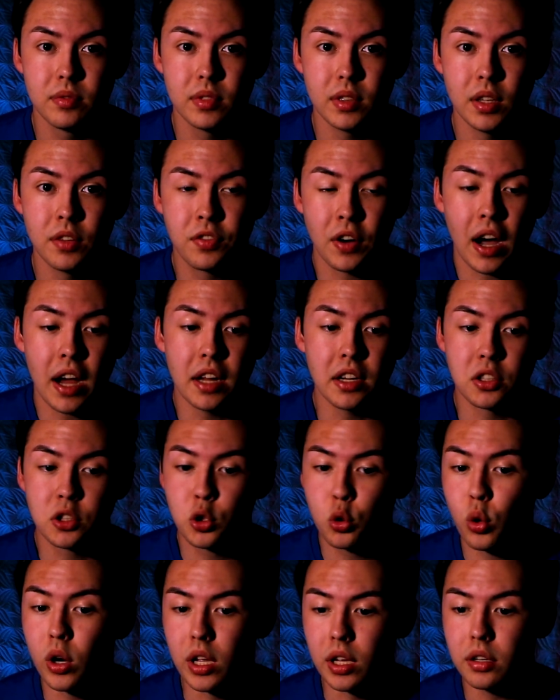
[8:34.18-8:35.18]
If I had
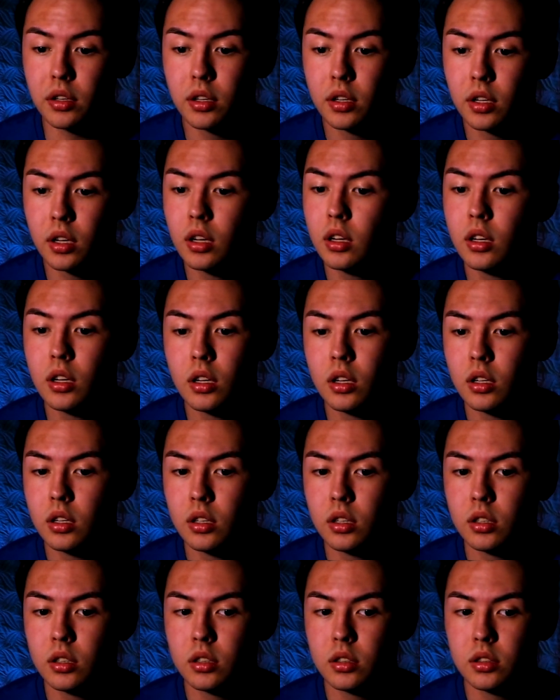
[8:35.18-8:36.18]
quit,
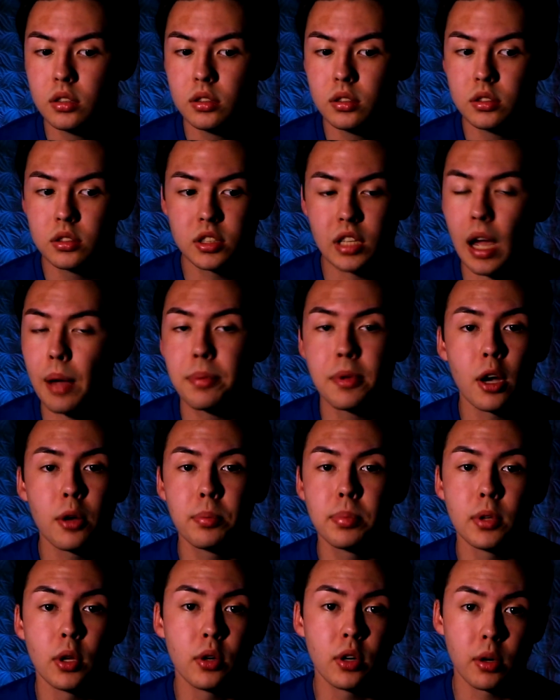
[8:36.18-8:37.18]
stopped
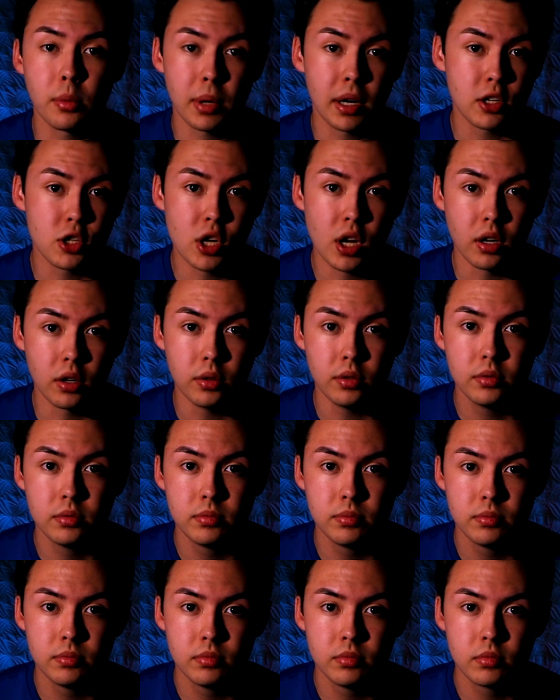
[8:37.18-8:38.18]
uploading my channel,
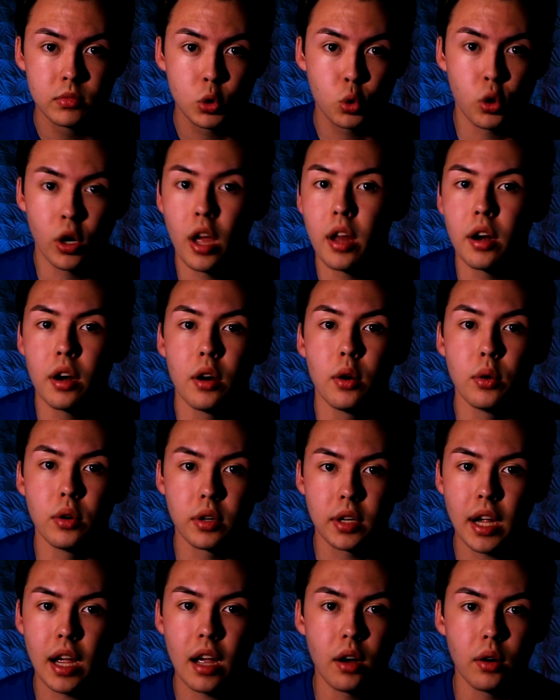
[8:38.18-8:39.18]
created a new
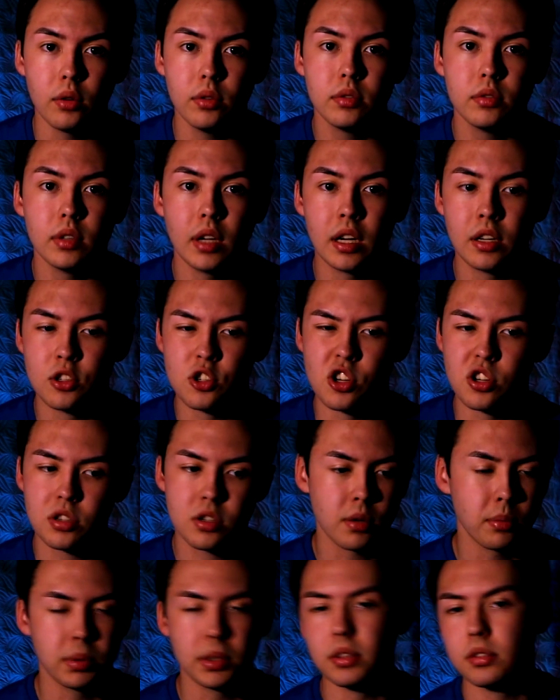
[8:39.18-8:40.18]
account, and just
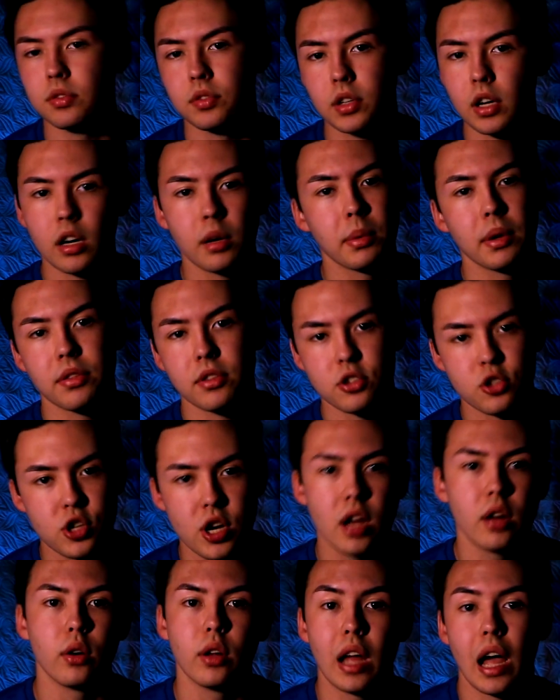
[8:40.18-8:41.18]
completely forgot about this
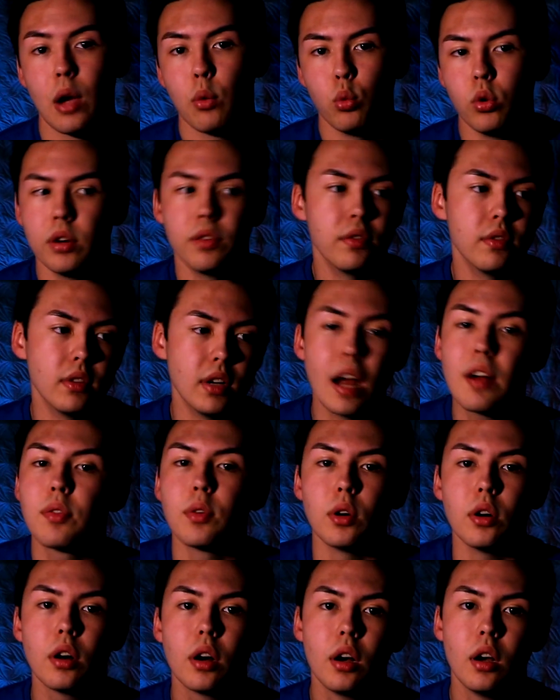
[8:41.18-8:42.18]
channel, I would have
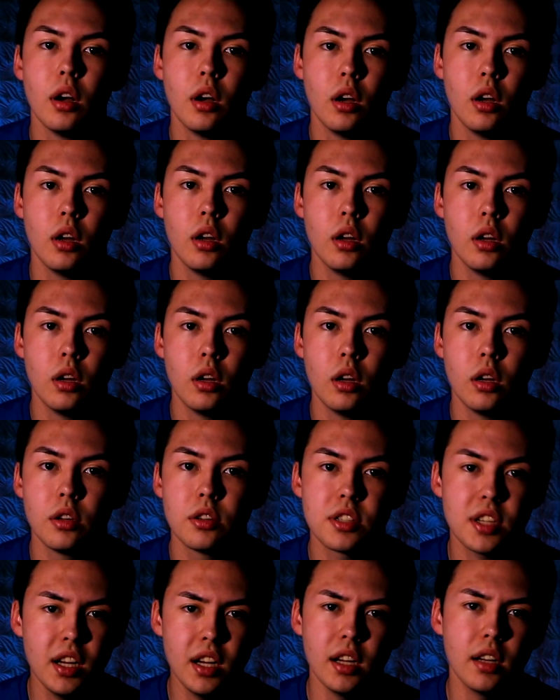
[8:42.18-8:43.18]
never
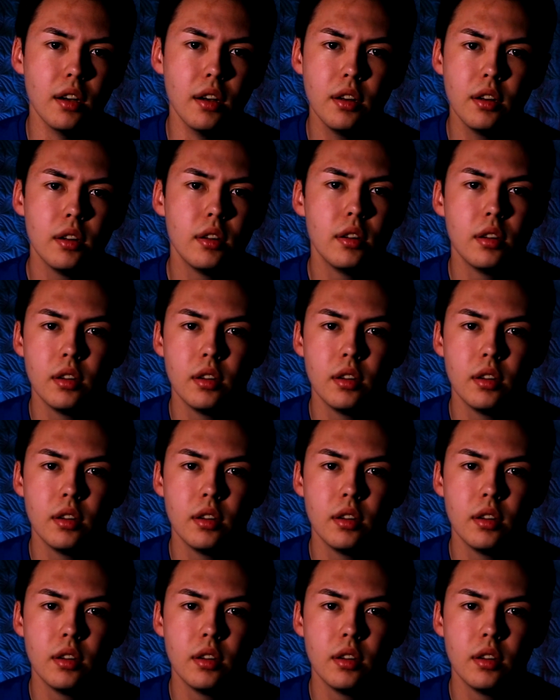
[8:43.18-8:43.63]
seen